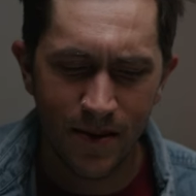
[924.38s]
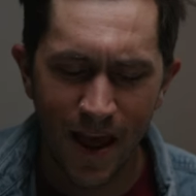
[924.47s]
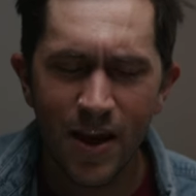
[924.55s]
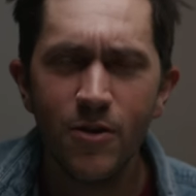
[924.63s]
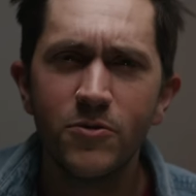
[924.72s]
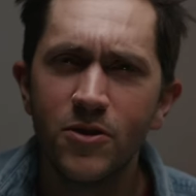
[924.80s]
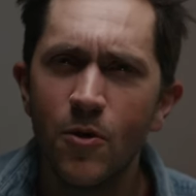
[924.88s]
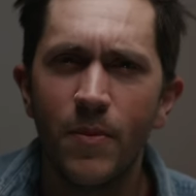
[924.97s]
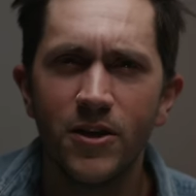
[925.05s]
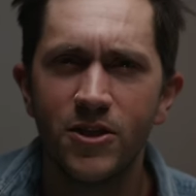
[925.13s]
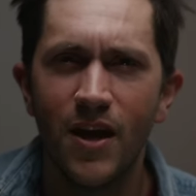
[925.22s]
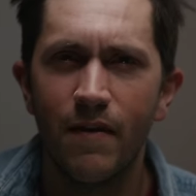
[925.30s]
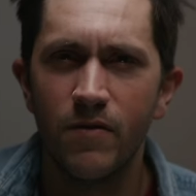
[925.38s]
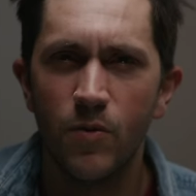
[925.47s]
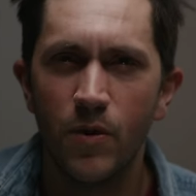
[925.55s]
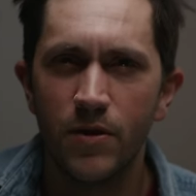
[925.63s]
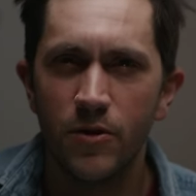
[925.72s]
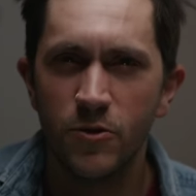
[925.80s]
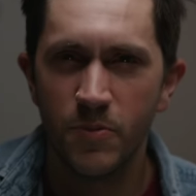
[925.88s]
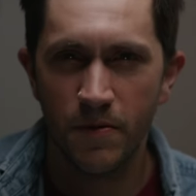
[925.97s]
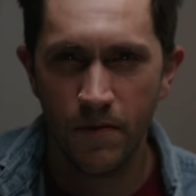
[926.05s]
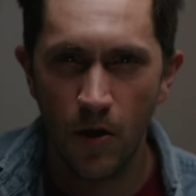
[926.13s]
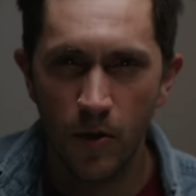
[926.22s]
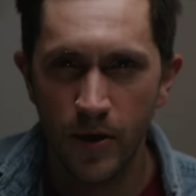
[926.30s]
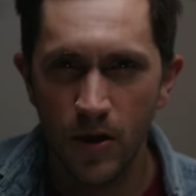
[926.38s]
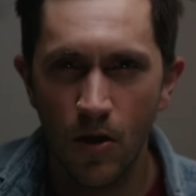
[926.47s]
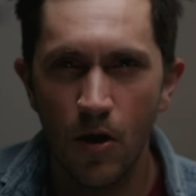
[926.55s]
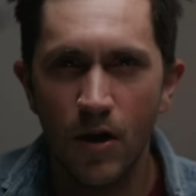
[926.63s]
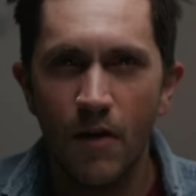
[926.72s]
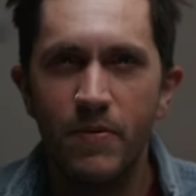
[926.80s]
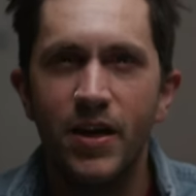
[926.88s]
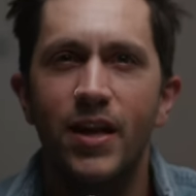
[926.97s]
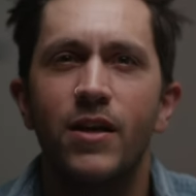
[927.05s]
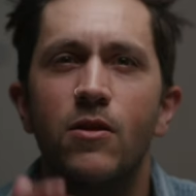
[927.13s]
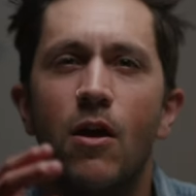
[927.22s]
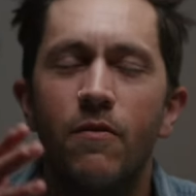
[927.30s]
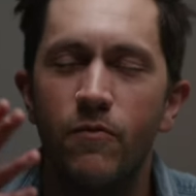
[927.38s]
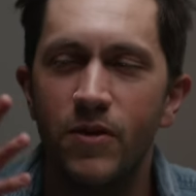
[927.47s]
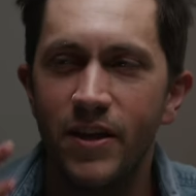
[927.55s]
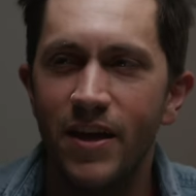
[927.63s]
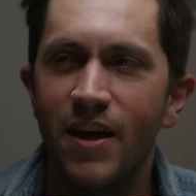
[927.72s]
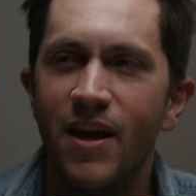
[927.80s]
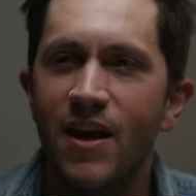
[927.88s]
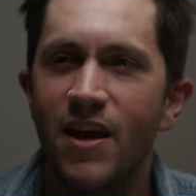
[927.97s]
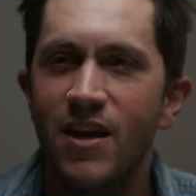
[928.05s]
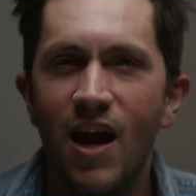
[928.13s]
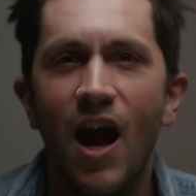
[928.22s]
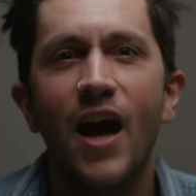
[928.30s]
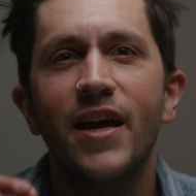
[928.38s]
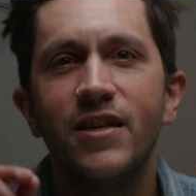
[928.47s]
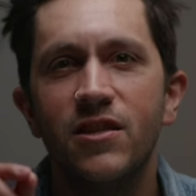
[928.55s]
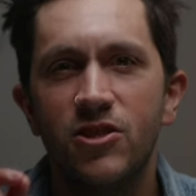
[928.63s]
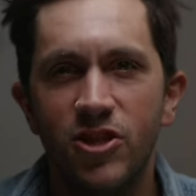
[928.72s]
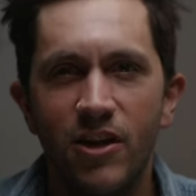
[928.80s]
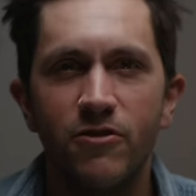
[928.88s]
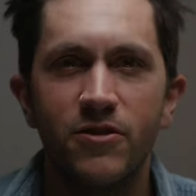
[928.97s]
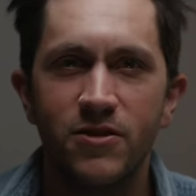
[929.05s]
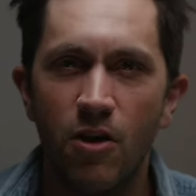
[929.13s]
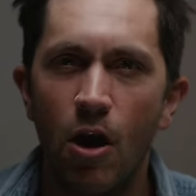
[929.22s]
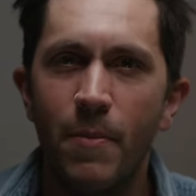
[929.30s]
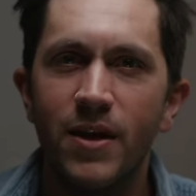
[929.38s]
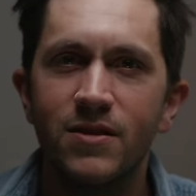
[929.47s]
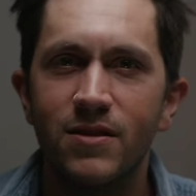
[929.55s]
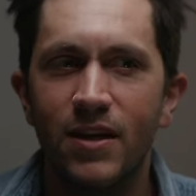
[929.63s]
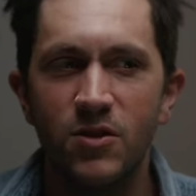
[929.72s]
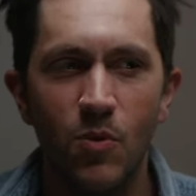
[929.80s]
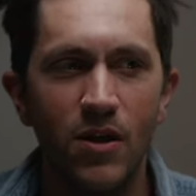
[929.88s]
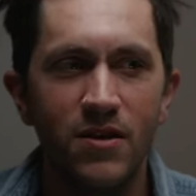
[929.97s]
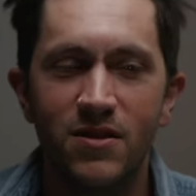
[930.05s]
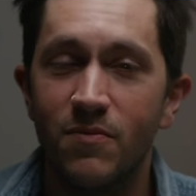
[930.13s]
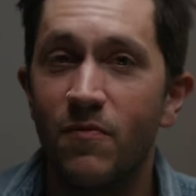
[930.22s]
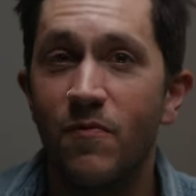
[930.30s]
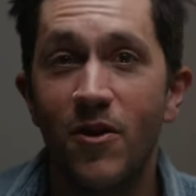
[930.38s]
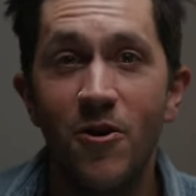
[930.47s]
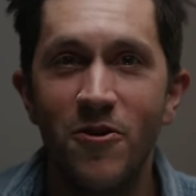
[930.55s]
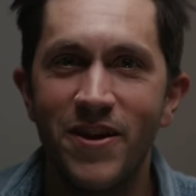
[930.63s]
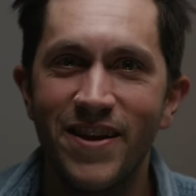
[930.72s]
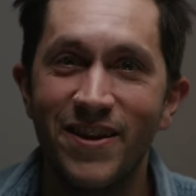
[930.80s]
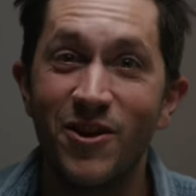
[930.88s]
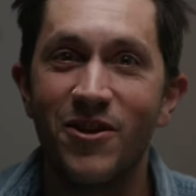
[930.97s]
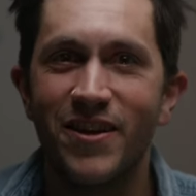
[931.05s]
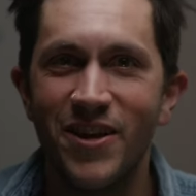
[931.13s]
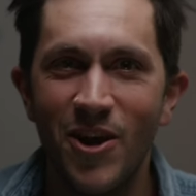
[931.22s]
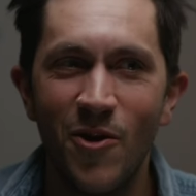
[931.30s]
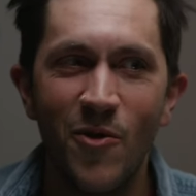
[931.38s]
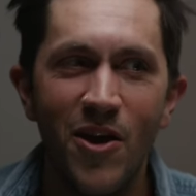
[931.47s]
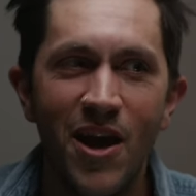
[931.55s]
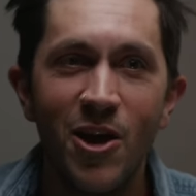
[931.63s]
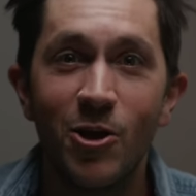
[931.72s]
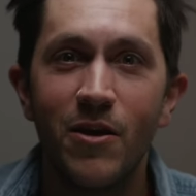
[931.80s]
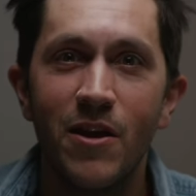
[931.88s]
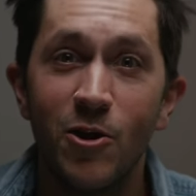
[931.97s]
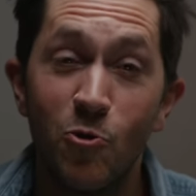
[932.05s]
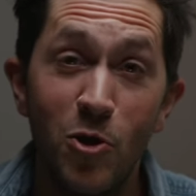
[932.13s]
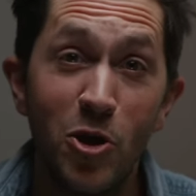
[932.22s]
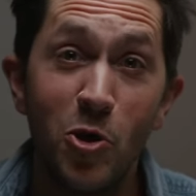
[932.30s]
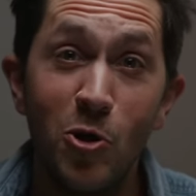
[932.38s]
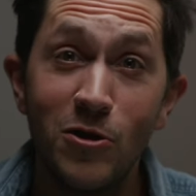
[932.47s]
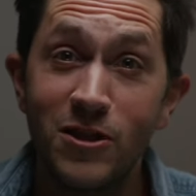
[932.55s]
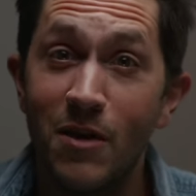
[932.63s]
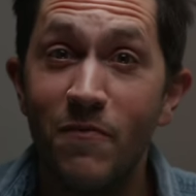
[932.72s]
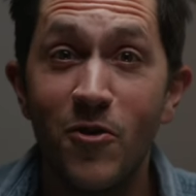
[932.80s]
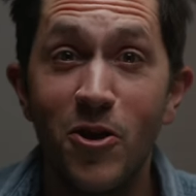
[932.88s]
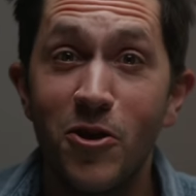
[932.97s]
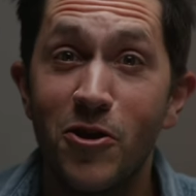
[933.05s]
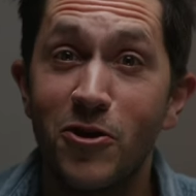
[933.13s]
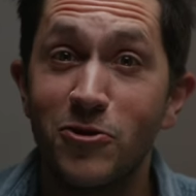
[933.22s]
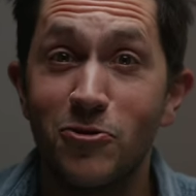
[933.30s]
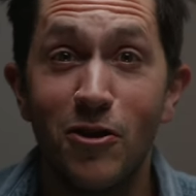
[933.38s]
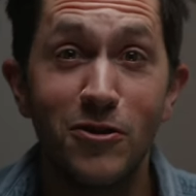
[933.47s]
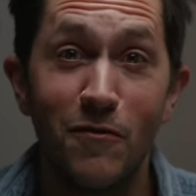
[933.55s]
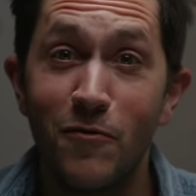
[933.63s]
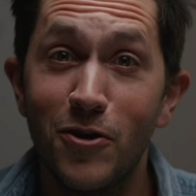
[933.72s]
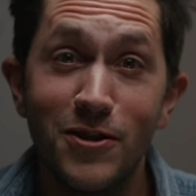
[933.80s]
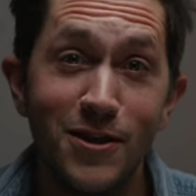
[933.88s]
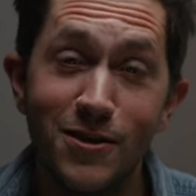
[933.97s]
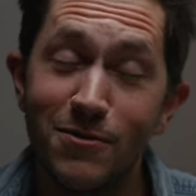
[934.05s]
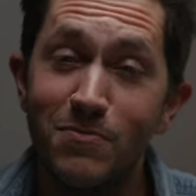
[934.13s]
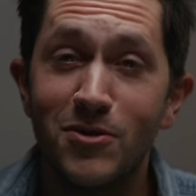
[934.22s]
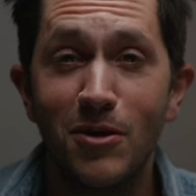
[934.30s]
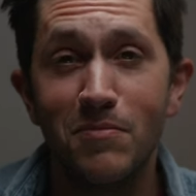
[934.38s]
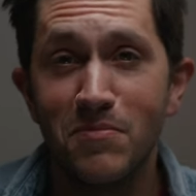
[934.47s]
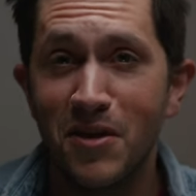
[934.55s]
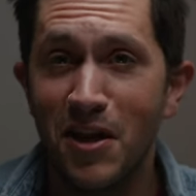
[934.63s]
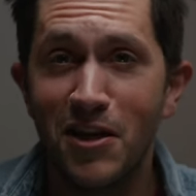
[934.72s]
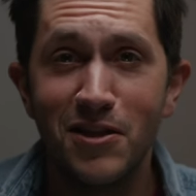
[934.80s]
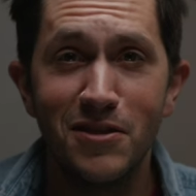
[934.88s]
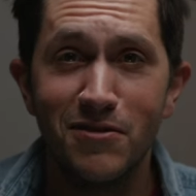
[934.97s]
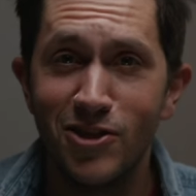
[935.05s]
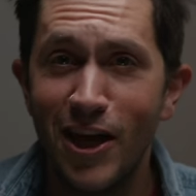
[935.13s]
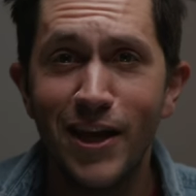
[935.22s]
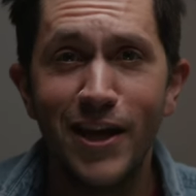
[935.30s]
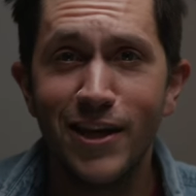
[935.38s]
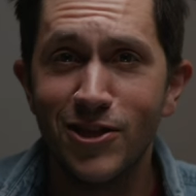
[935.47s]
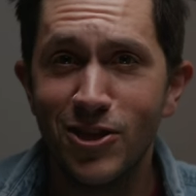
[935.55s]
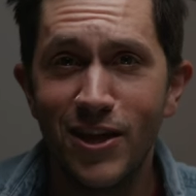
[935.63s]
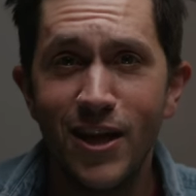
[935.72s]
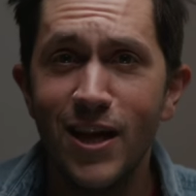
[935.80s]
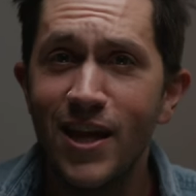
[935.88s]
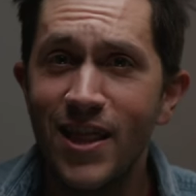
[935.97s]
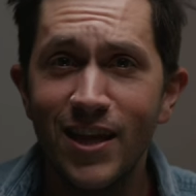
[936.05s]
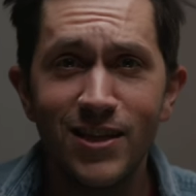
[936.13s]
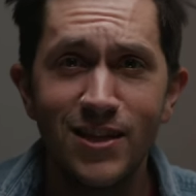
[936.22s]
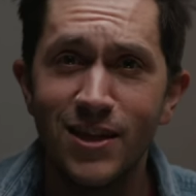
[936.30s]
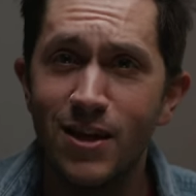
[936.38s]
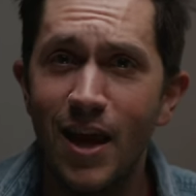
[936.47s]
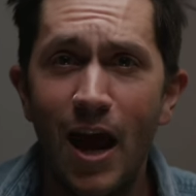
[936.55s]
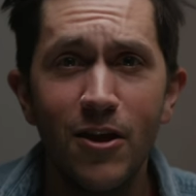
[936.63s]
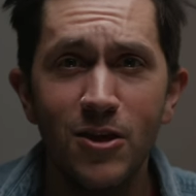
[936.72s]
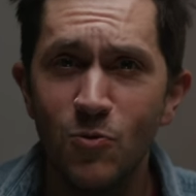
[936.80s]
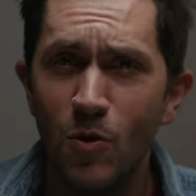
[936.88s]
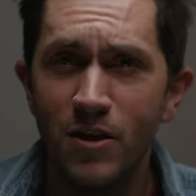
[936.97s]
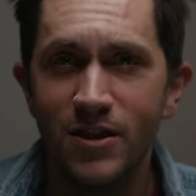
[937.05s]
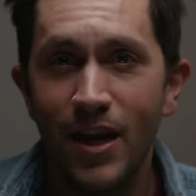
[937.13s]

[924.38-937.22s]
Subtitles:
Thank you so much to everyone who's been following along. I've been getting a lot of really kind, generous comments, as well as some very, you know, critical, some very constructive criticism, some kind of janky and shitty, and that's how this works.